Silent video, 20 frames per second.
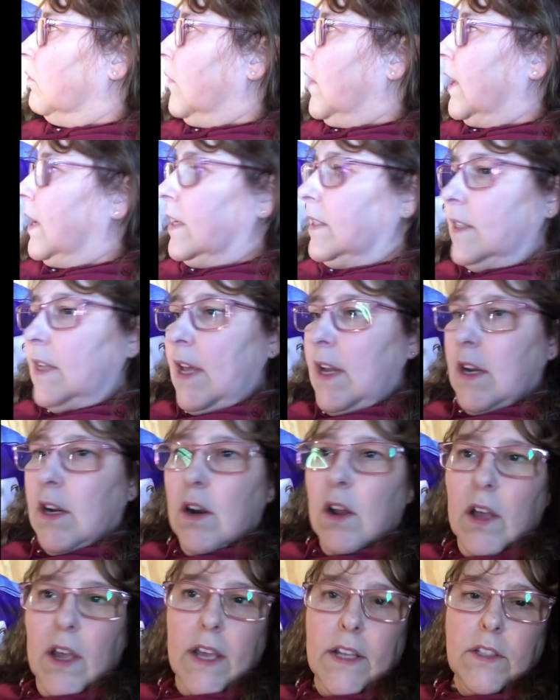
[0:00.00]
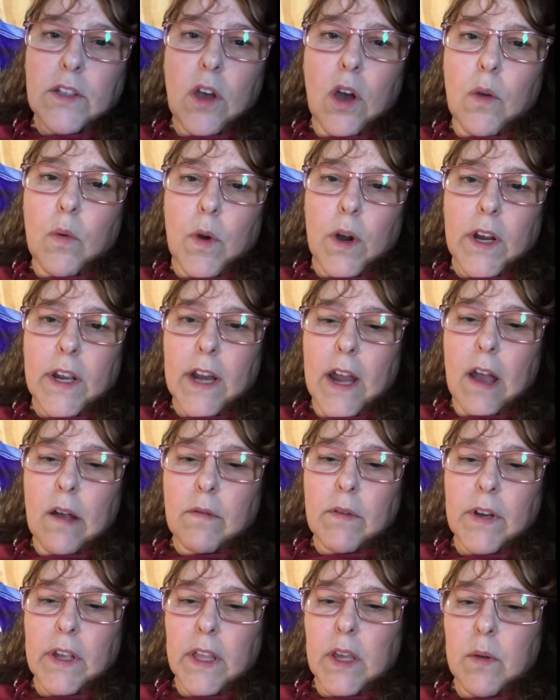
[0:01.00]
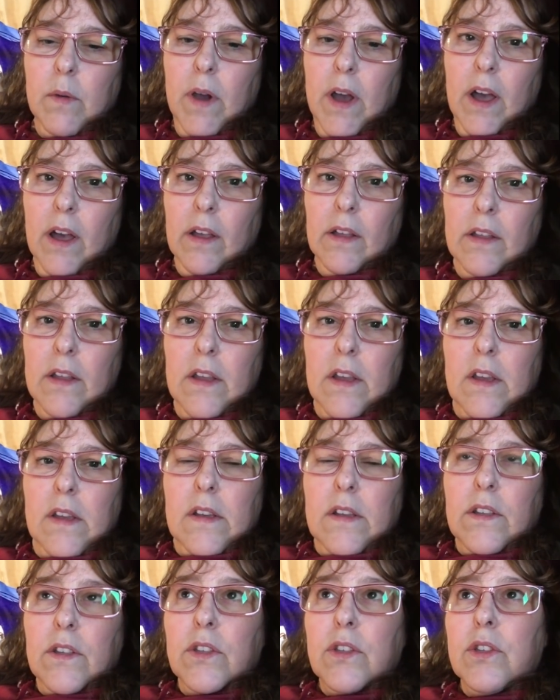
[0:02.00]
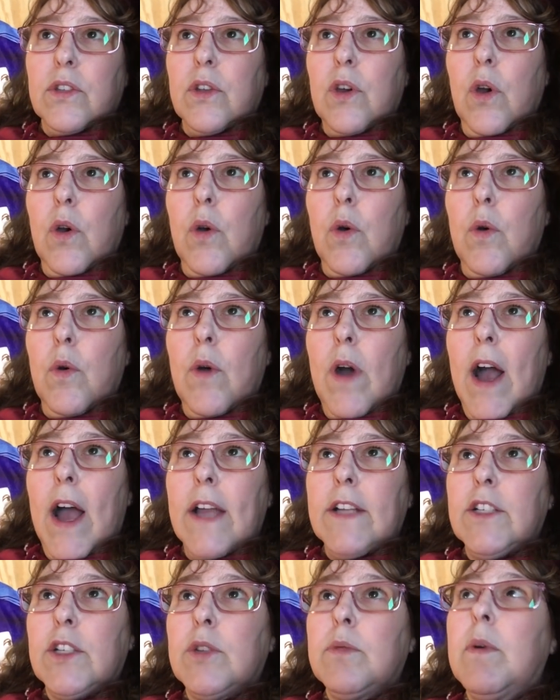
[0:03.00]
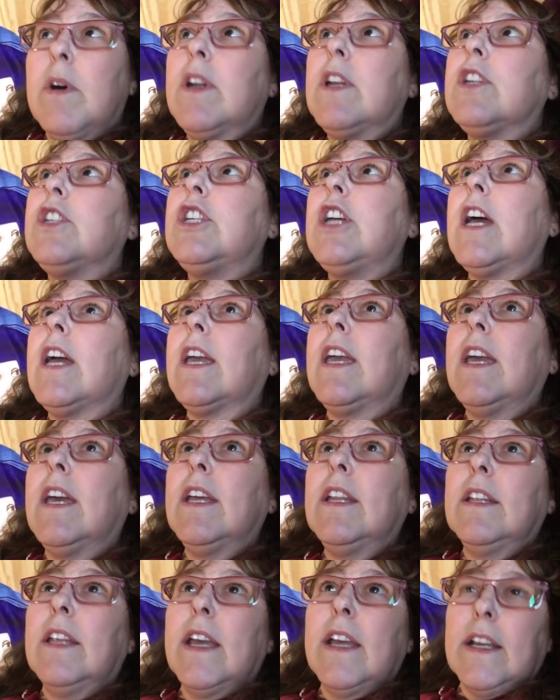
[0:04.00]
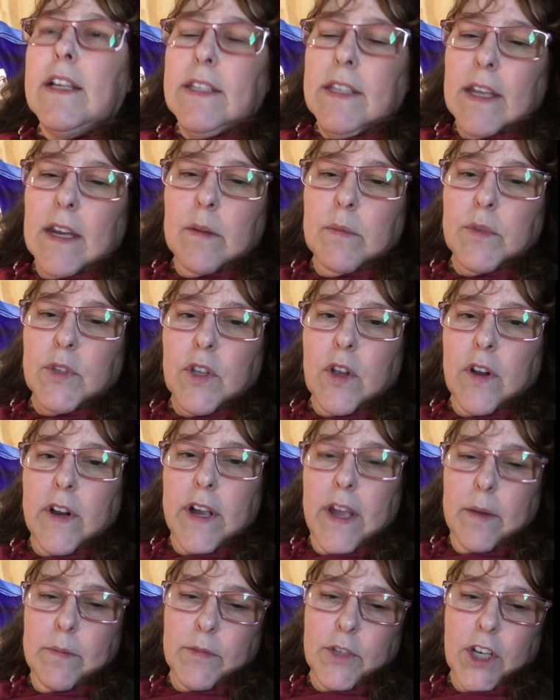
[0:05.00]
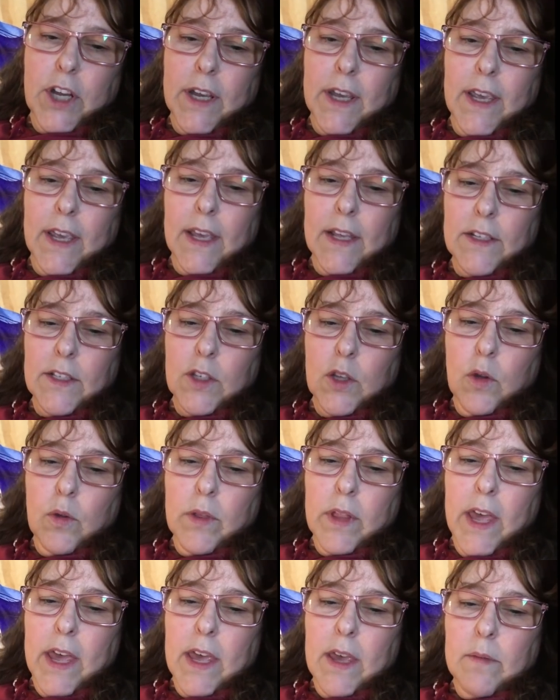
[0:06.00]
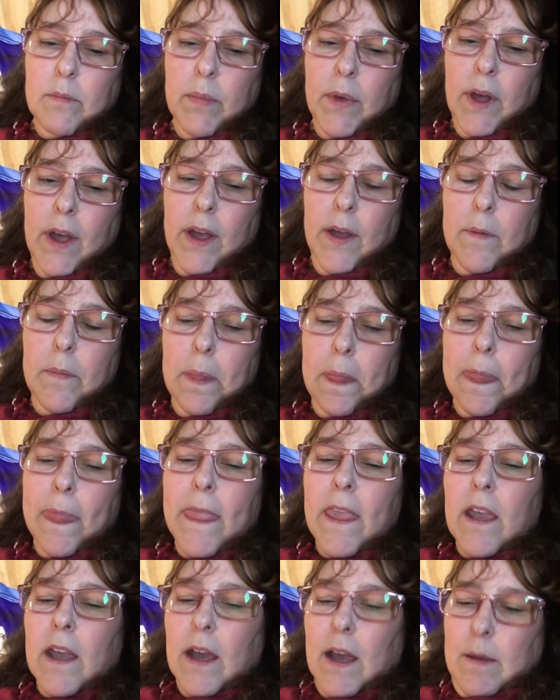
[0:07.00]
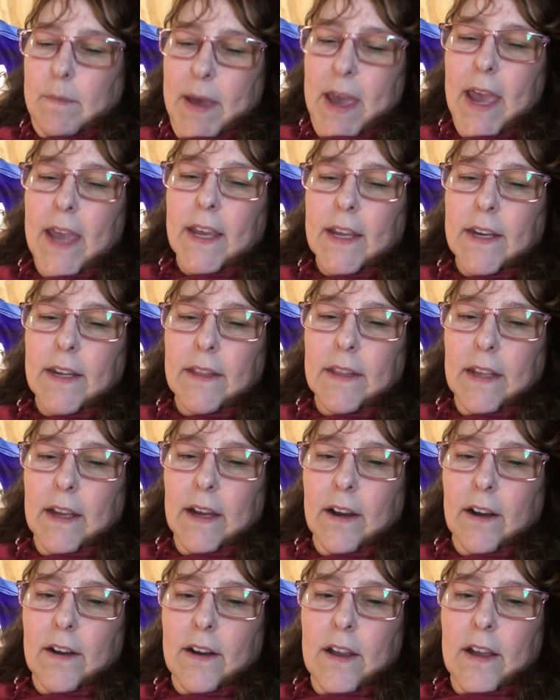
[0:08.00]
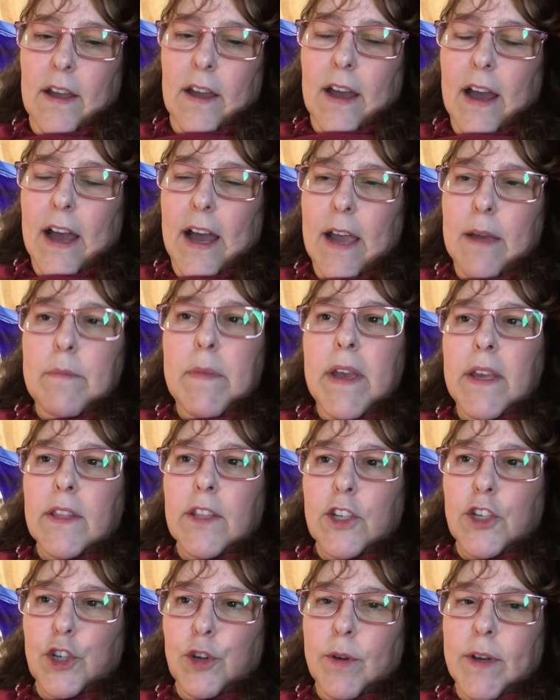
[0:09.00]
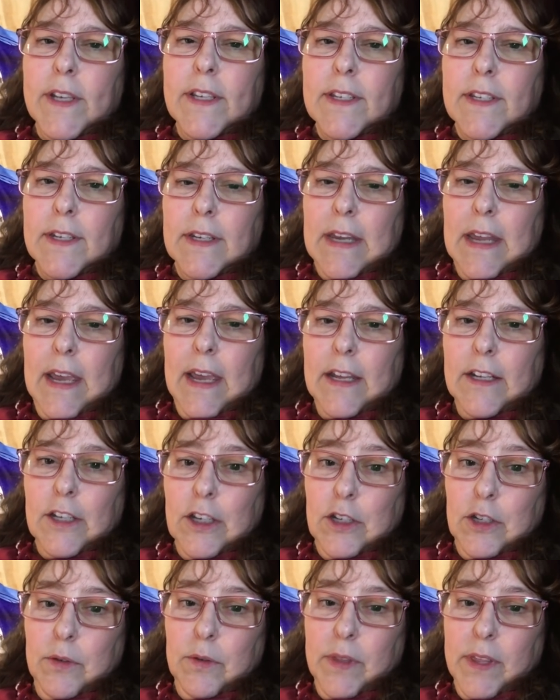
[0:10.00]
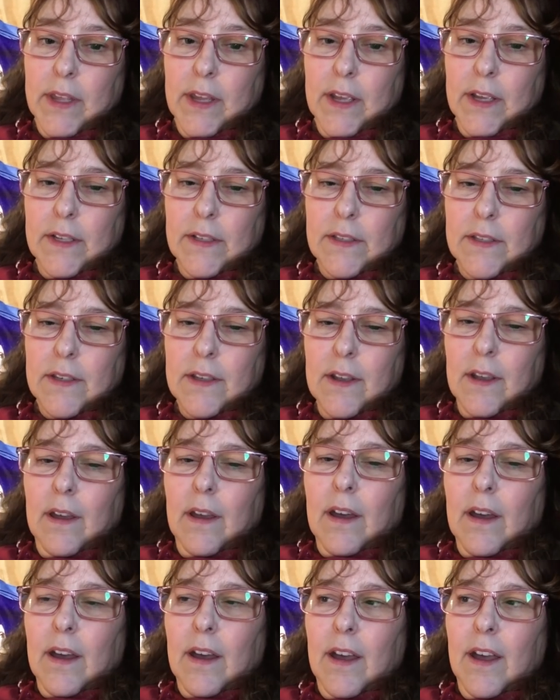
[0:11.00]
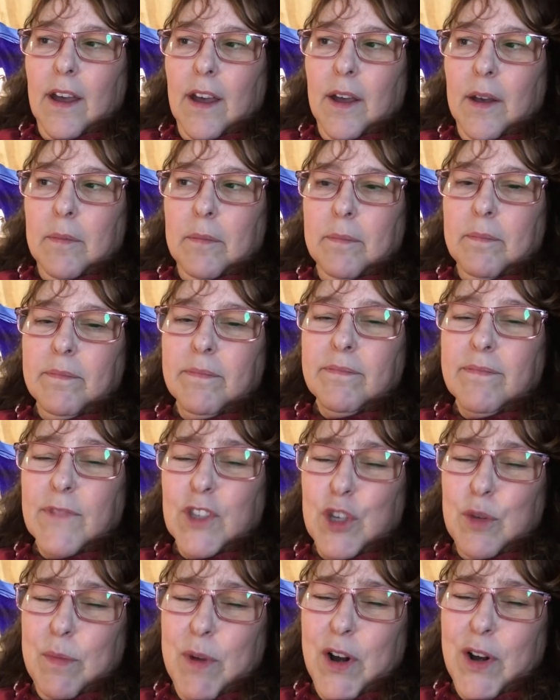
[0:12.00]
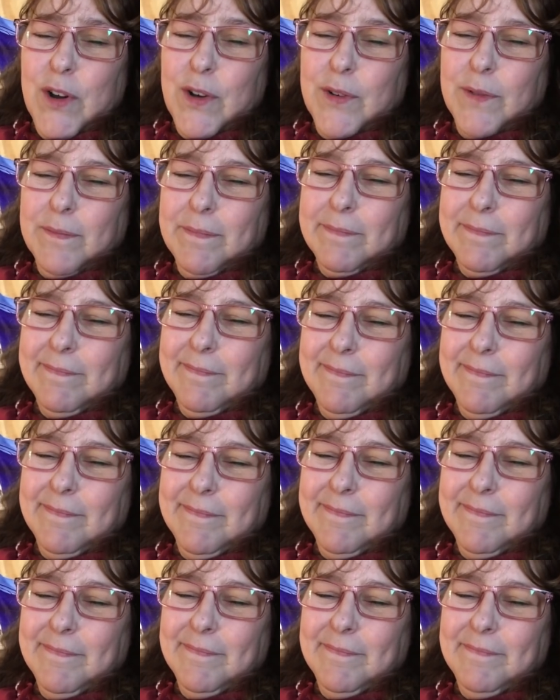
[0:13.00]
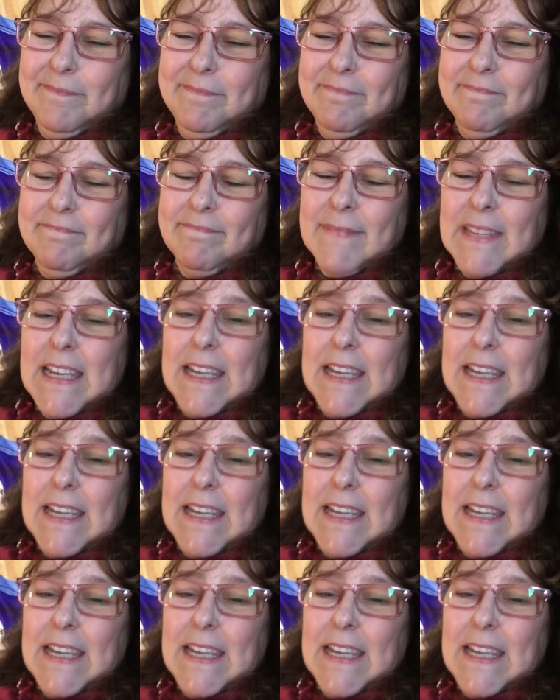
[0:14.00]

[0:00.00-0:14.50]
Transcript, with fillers: like I said, it, uh, it's all working out really well. So I just wanted to check in. Like I said, I'm sorry I'm checking in so late, but I'm hanging in there. I made the choice today to do things. Um, tomorrow, mm,